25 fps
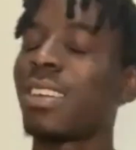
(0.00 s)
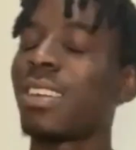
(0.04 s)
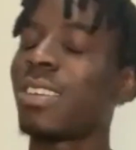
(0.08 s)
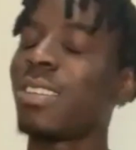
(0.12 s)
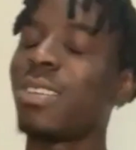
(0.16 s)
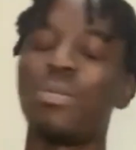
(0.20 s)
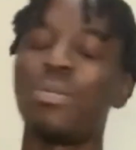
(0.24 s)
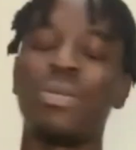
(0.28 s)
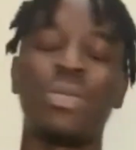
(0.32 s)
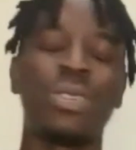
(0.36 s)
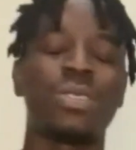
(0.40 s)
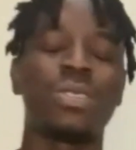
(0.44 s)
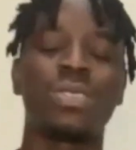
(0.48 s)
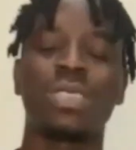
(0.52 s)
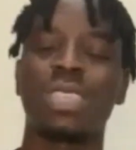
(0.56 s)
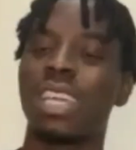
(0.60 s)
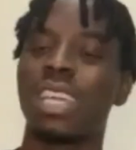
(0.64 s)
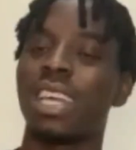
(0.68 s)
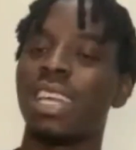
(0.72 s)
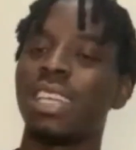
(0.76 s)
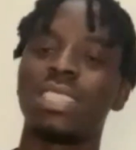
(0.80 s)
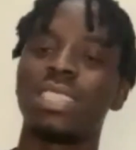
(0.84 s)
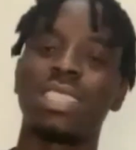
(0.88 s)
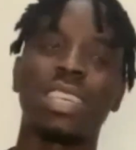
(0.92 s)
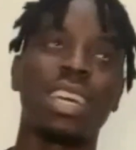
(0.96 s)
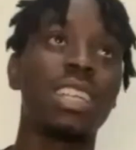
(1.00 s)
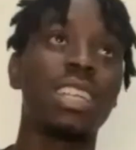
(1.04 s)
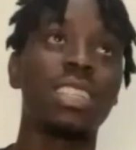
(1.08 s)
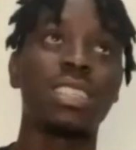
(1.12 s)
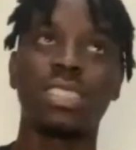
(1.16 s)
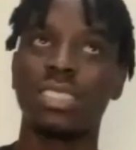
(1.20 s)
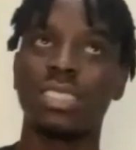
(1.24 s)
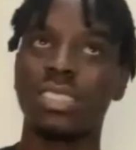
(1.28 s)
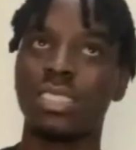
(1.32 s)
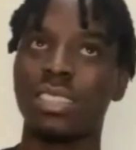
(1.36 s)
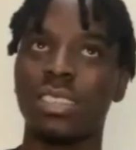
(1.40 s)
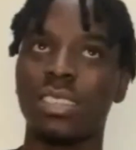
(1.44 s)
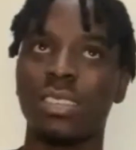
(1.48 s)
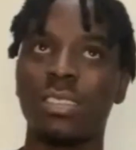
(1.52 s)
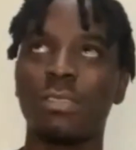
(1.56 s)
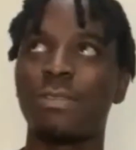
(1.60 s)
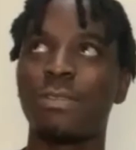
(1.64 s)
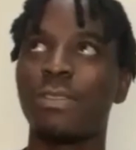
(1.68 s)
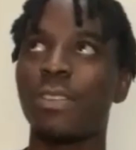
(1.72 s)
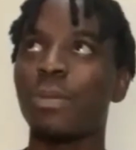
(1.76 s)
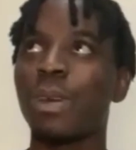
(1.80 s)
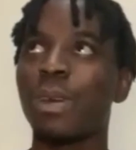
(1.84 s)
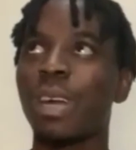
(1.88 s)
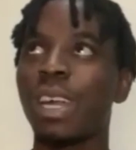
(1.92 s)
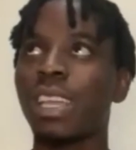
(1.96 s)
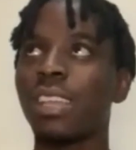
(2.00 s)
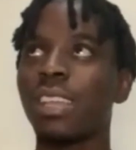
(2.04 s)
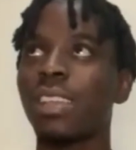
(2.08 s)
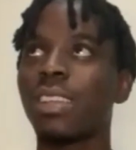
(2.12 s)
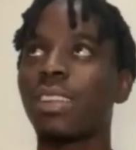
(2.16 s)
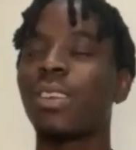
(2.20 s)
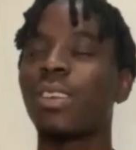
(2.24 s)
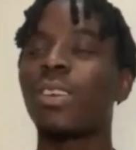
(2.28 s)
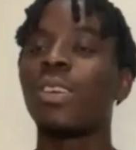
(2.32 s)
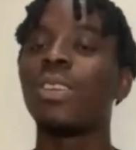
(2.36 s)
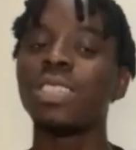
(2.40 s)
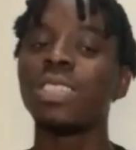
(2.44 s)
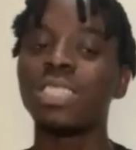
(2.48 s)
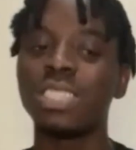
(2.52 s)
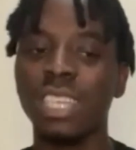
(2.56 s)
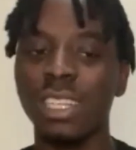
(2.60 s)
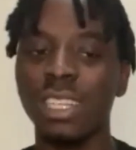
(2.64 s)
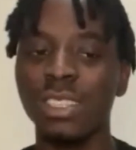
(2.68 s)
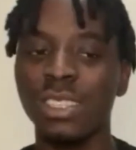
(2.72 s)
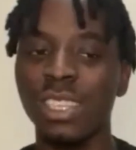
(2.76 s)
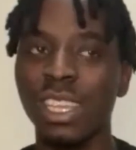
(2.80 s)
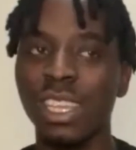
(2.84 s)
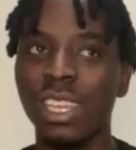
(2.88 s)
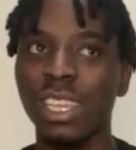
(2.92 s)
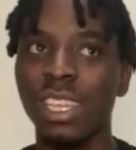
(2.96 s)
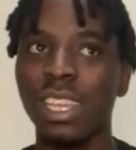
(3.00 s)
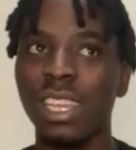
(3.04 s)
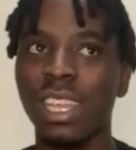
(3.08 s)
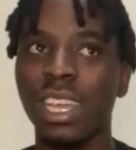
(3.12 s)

God bless you guys. And for my colleagues out there,